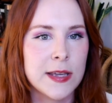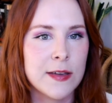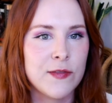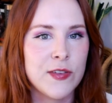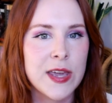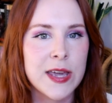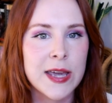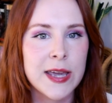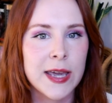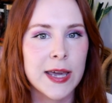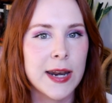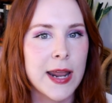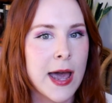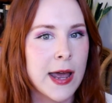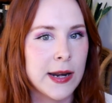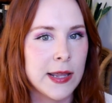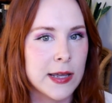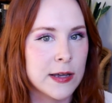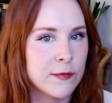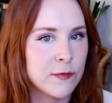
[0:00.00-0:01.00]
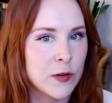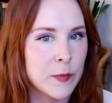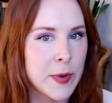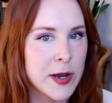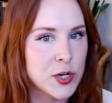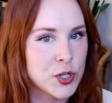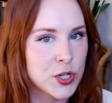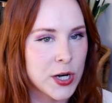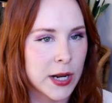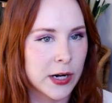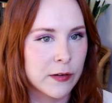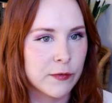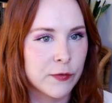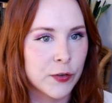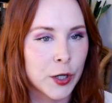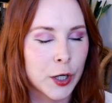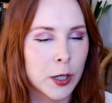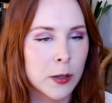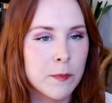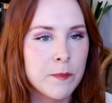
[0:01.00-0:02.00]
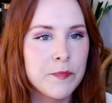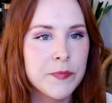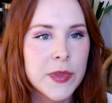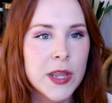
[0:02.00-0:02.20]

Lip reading: if he can get any information out of her.